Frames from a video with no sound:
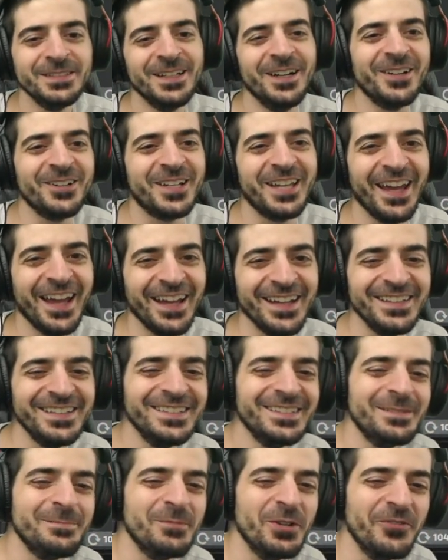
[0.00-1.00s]
Okay,
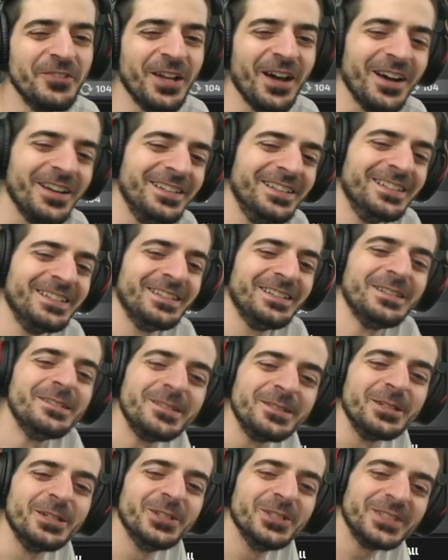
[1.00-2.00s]
moving on.
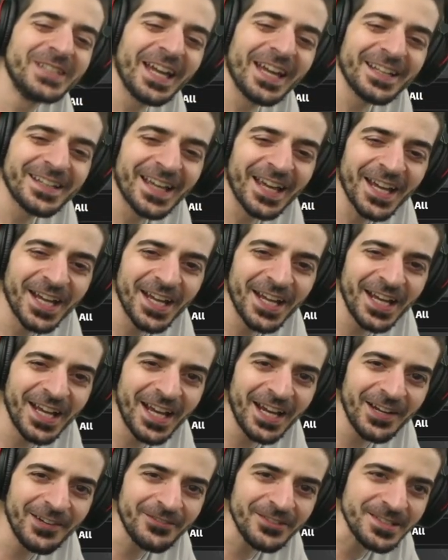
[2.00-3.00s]
You get
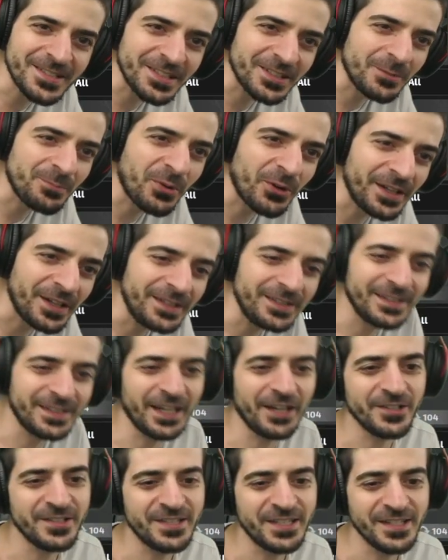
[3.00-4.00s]
every single point,
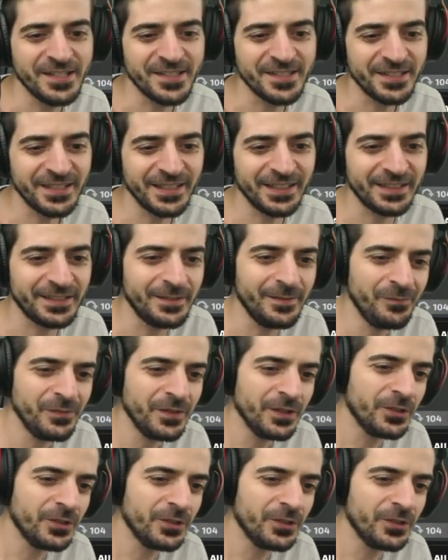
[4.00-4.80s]
guarantees it in.